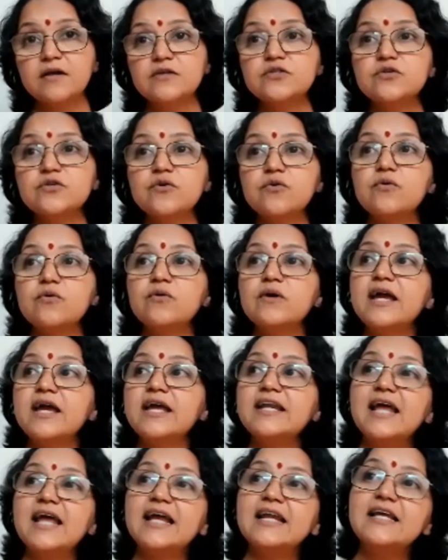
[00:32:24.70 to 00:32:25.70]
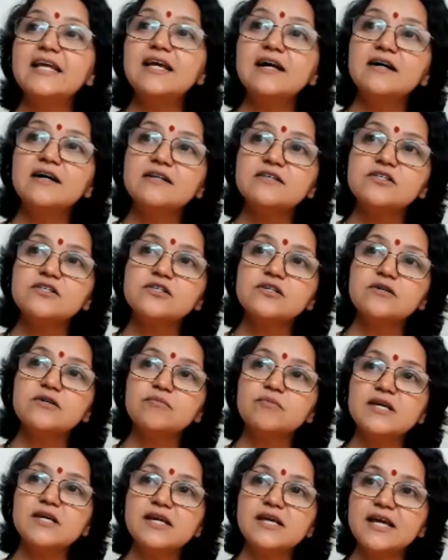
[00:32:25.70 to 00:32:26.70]
so in any culture
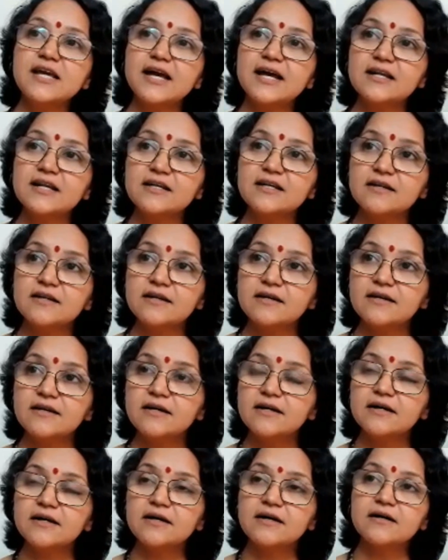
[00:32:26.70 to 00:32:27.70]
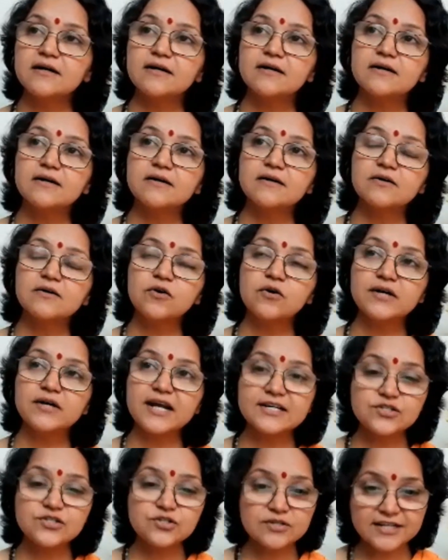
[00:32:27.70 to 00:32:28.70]
we can uh,
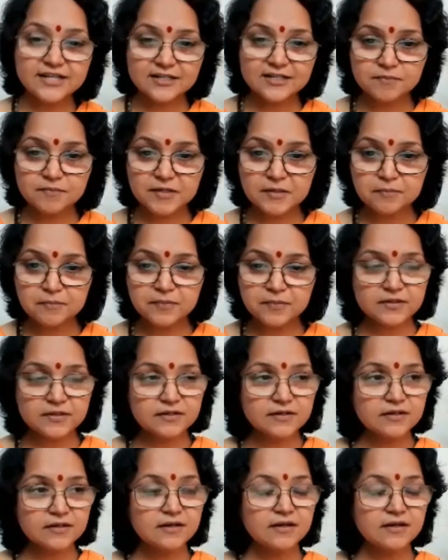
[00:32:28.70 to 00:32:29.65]
congratulate people